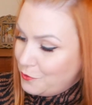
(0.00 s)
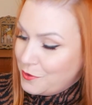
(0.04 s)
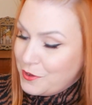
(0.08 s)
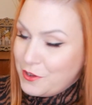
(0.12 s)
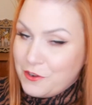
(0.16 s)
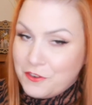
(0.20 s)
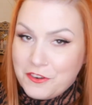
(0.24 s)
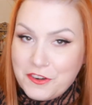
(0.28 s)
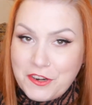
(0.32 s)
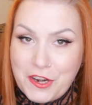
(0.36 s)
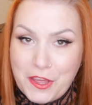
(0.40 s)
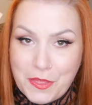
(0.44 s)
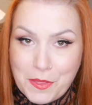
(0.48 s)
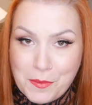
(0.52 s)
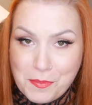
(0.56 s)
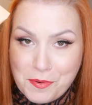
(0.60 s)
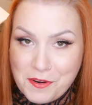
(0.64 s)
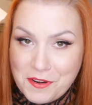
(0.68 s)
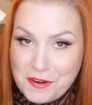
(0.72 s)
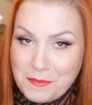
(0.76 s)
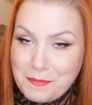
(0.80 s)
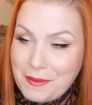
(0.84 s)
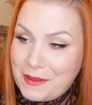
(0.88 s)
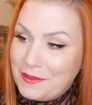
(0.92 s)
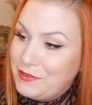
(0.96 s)
We got another
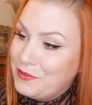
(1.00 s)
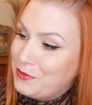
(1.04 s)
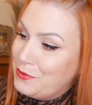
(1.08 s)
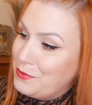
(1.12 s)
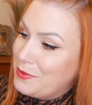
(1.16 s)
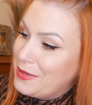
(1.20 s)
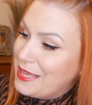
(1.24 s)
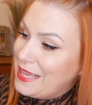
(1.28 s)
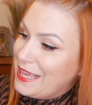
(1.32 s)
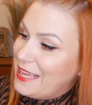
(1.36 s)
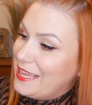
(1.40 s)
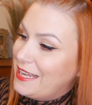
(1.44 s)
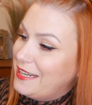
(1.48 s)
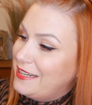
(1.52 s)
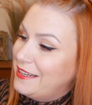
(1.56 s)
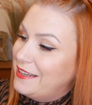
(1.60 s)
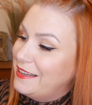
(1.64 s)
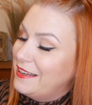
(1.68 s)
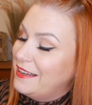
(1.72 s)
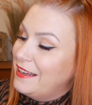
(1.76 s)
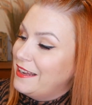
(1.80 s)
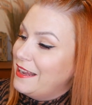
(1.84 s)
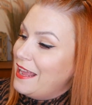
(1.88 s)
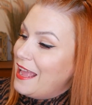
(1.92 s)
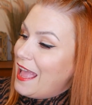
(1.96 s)
product by Sukin
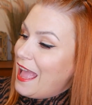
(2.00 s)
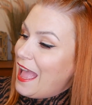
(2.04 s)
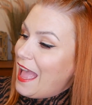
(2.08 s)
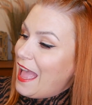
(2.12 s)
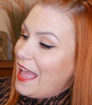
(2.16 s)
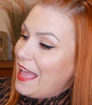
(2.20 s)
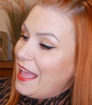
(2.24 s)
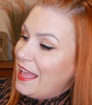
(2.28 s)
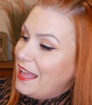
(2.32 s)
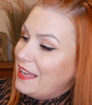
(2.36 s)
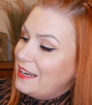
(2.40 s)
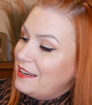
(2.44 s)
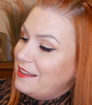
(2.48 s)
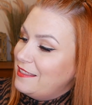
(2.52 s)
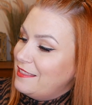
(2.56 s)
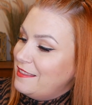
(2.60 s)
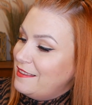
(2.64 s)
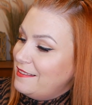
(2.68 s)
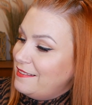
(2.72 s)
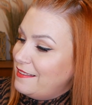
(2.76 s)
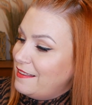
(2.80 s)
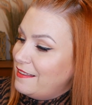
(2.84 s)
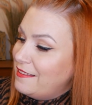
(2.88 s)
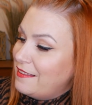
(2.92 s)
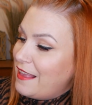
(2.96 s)
and
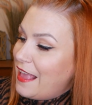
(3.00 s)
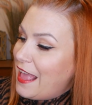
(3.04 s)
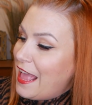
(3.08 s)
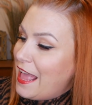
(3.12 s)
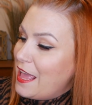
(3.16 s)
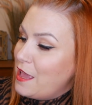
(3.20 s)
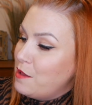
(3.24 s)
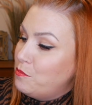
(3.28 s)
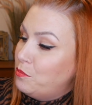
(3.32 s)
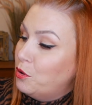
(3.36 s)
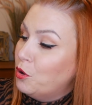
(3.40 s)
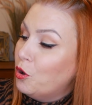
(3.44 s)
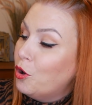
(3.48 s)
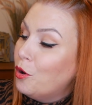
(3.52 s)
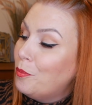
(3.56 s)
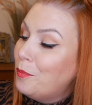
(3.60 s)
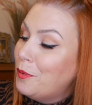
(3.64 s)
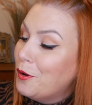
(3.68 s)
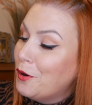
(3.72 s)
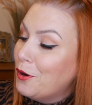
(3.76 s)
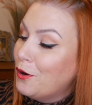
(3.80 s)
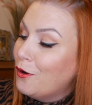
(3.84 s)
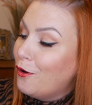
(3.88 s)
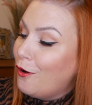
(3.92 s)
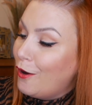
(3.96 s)
this is a pore
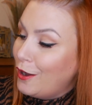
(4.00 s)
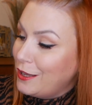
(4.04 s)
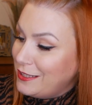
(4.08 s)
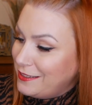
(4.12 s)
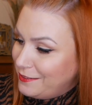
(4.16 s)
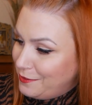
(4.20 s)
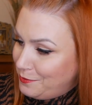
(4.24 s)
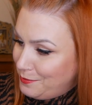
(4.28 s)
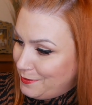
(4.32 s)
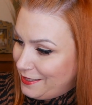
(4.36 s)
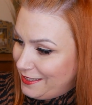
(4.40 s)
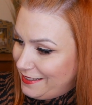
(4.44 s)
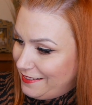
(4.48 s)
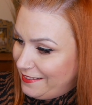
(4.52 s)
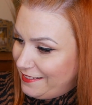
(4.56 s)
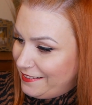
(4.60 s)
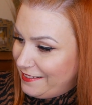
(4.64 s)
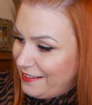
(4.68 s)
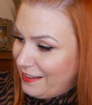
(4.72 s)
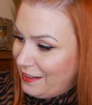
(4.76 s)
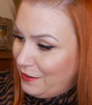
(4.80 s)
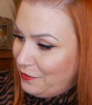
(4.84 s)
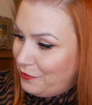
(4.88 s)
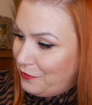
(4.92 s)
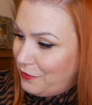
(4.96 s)
ointment,
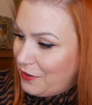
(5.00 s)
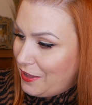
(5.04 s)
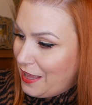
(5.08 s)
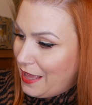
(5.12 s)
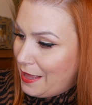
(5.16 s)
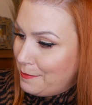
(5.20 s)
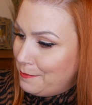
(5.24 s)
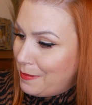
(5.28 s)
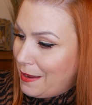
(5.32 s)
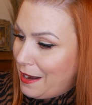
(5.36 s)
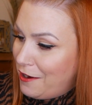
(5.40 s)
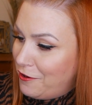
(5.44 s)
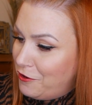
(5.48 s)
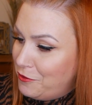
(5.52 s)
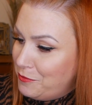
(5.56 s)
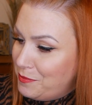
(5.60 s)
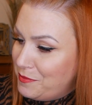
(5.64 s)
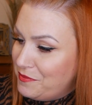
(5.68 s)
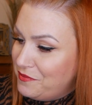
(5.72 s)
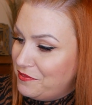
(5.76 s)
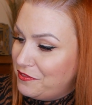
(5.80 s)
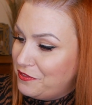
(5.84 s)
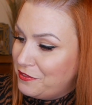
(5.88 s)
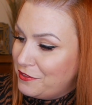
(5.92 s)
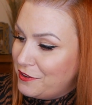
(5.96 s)
sulfur and
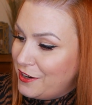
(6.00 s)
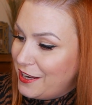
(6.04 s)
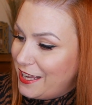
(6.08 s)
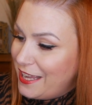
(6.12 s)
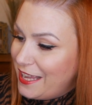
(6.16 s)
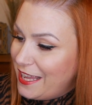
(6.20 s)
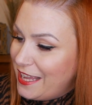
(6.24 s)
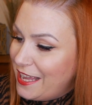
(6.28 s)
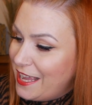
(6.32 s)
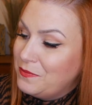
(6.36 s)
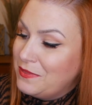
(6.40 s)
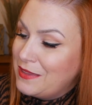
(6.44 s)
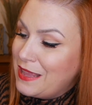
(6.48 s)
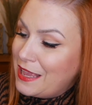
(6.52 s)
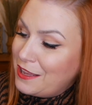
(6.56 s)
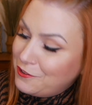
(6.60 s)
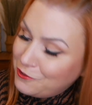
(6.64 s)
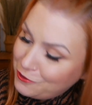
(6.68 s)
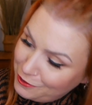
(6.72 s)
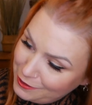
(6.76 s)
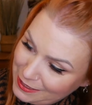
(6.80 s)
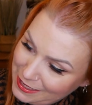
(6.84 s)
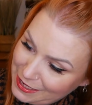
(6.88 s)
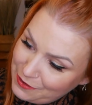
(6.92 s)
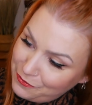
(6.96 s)
paraben free,
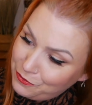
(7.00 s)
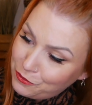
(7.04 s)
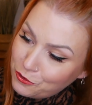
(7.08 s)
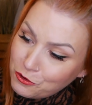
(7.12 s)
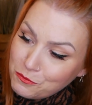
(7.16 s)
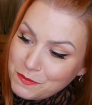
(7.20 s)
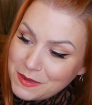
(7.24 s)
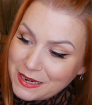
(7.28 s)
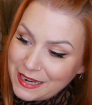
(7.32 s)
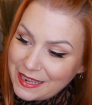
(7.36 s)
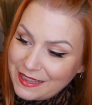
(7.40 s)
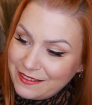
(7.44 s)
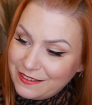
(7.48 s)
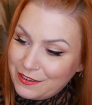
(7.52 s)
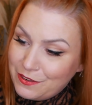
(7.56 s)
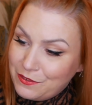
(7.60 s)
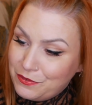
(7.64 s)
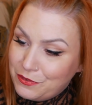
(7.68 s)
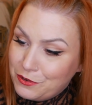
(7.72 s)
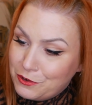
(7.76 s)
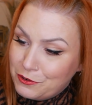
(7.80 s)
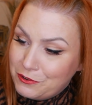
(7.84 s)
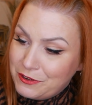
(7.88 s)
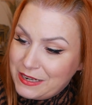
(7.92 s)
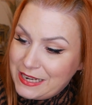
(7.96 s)
naturally formulated
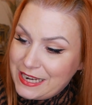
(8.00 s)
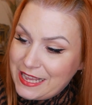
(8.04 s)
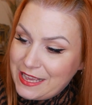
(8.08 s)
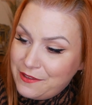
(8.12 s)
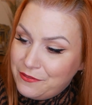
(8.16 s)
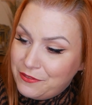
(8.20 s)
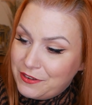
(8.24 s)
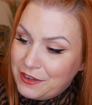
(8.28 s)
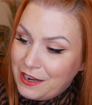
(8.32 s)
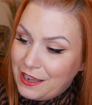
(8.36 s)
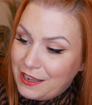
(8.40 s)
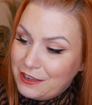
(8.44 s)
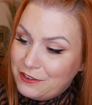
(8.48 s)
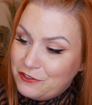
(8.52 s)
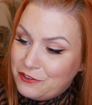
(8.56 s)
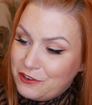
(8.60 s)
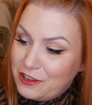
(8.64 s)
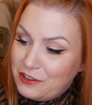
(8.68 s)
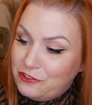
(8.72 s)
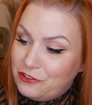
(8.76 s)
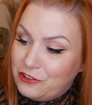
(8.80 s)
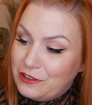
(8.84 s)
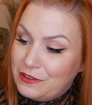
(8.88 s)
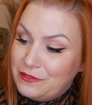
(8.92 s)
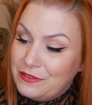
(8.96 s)
for relief and
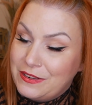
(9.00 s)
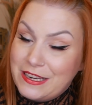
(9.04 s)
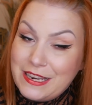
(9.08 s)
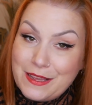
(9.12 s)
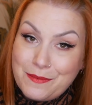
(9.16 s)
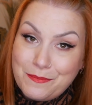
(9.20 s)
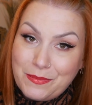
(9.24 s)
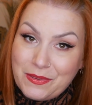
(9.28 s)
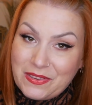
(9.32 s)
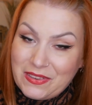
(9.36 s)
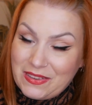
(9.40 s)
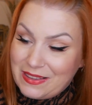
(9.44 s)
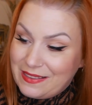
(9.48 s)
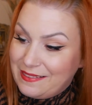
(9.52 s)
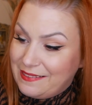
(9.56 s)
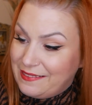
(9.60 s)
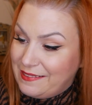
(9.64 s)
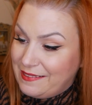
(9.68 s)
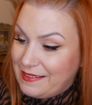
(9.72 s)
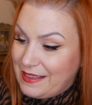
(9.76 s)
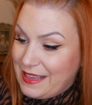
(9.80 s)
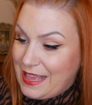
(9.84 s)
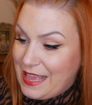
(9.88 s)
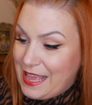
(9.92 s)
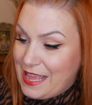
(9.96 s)
hydration of lips and
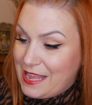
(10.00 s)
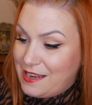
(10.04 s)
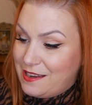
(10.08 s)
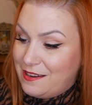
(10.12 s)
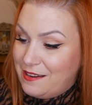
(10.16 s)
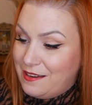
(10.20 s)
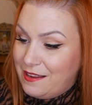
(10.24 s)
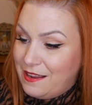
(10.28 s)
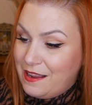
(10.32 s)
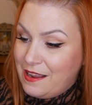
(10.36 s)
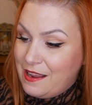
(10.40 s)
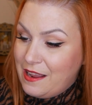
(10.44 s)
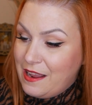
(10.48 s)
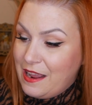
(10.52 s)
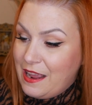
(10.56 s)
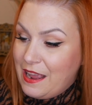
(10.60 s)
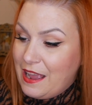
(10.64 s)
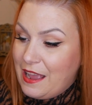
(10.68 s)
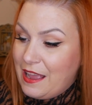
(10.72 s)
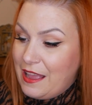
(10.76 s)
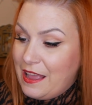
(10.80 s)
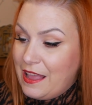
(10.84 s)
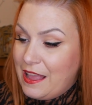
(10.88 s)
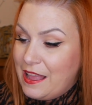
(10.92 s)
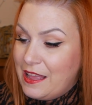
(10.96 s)
skin
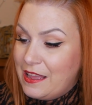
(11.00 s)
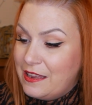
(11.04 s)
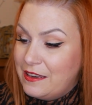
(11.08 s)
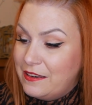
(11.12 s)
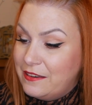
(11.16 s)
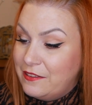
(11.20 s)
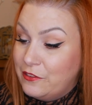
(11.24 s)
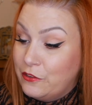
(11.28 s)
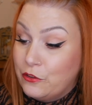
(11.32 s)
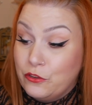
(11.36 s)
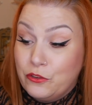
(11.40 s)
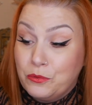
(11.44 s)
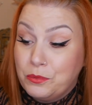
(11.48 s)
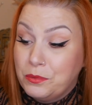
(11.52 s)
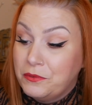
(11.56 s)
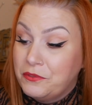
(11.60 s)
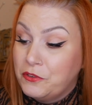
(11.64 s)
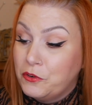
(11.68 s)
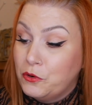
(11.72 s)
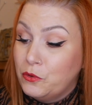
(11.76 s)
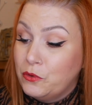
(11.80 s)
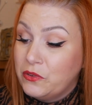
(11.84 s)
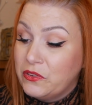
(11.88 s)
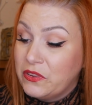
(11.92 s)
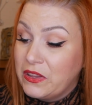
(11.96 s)
and it's suitable
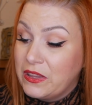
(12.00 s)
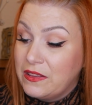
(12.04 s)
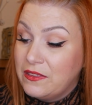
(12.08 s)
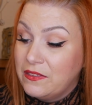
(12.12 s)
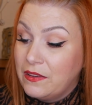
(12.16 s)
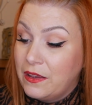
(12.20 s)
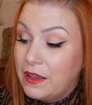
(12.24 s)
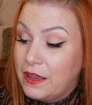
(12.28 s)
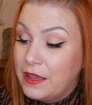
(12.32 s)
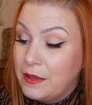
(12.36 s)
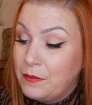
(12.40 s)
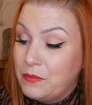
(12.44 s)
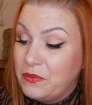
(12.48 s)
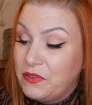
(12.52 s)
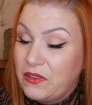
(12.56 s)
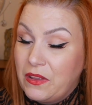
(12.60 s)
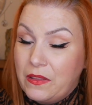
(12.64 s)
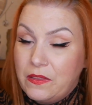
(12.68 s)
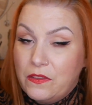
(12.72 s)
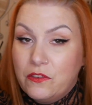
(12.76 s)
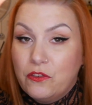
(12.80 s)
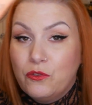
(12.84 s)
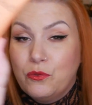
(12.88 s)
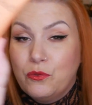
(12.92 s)
for all skin types and there's